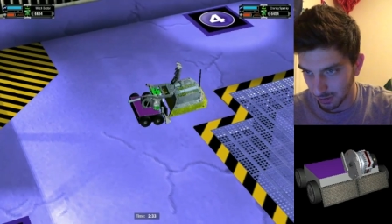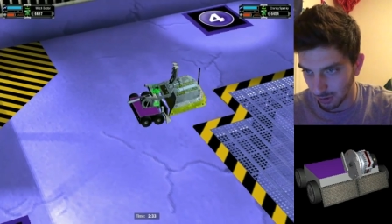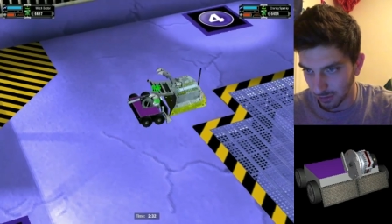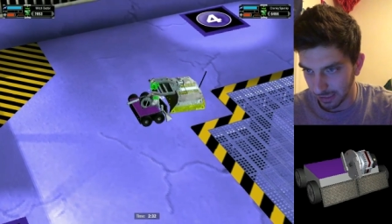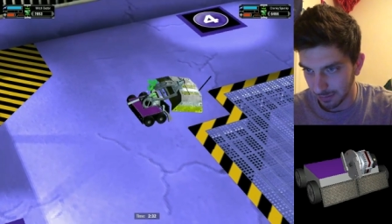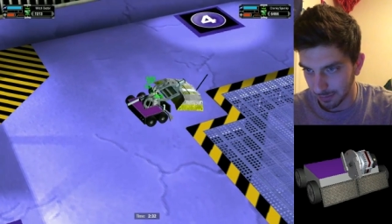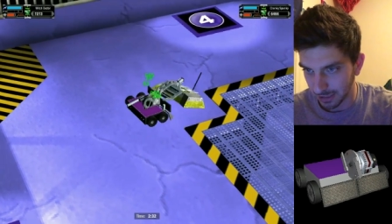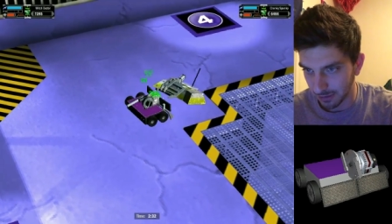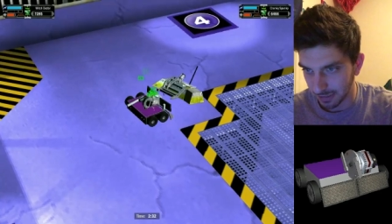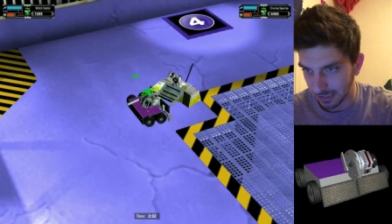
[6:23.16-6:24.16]
Oh, there we
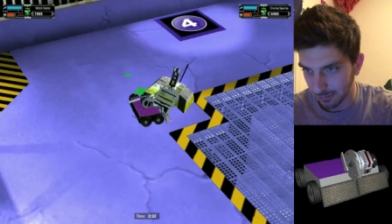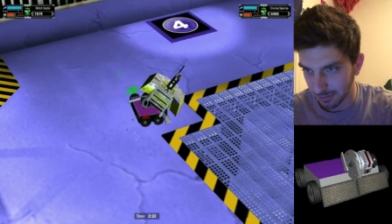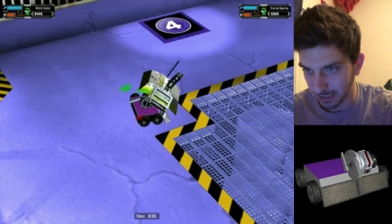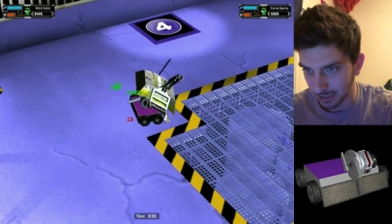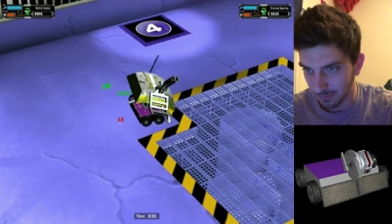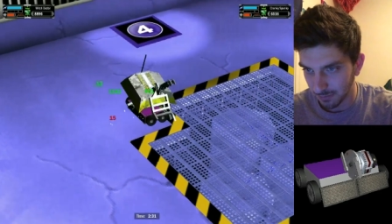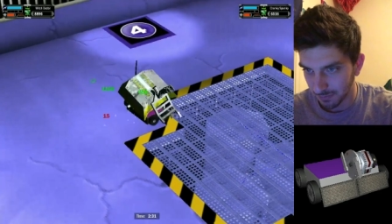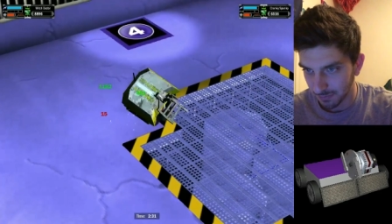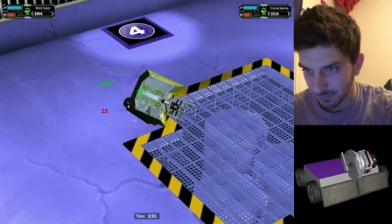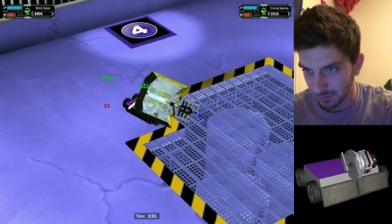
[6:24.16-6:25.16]
go. There we go.
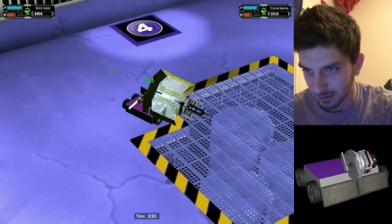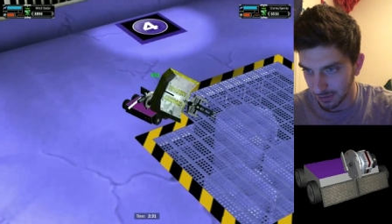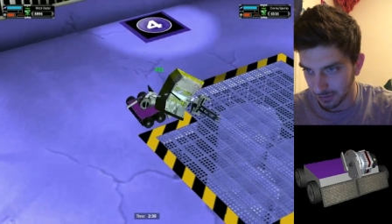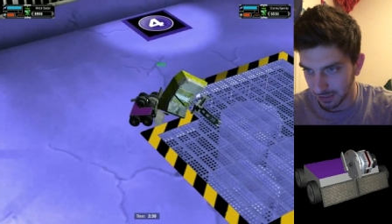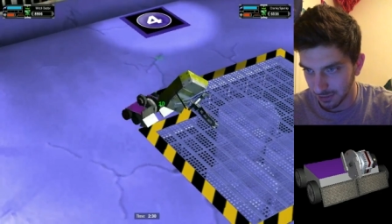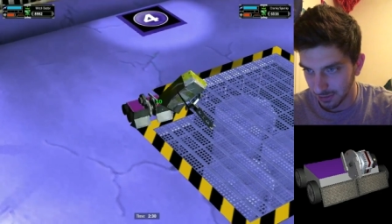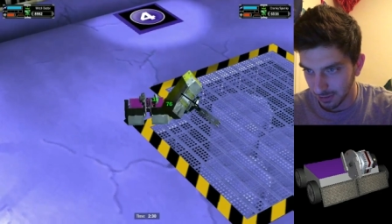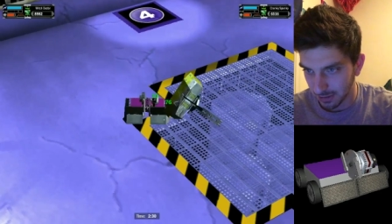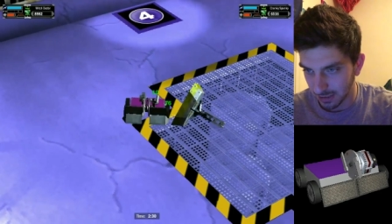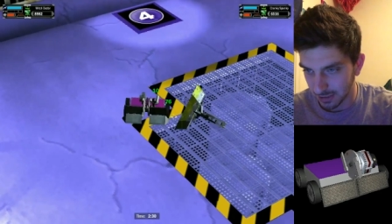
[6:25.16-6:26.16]

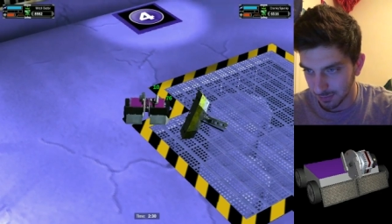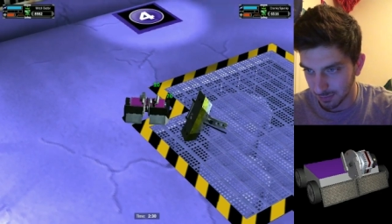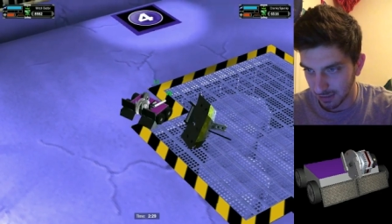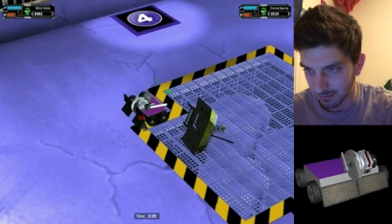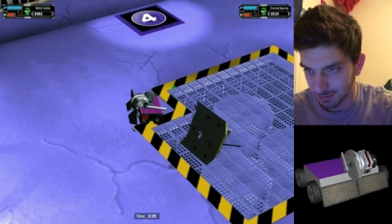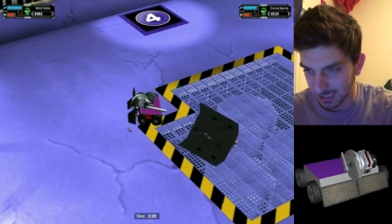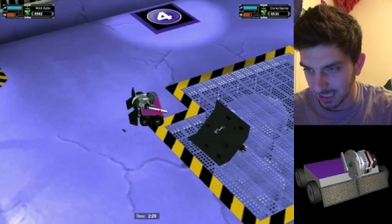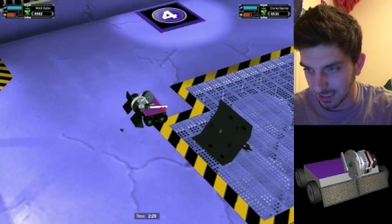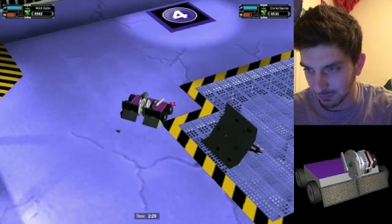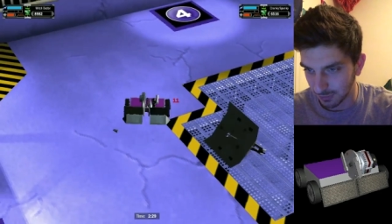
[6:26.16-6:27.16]
Underneath. Causing problems.
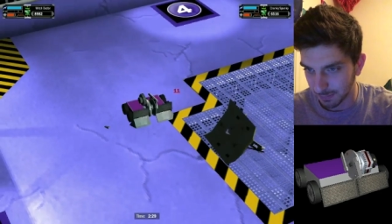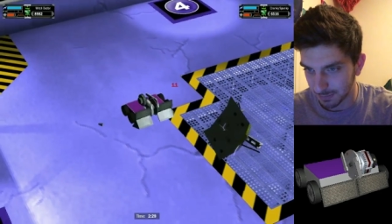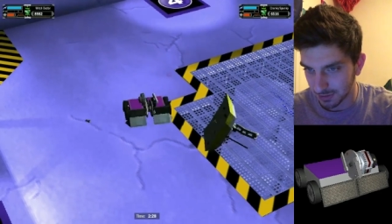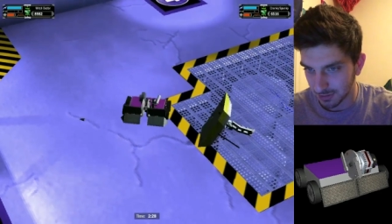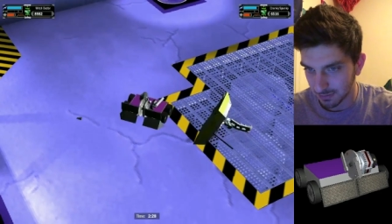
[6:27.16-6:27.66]
And he's flipped.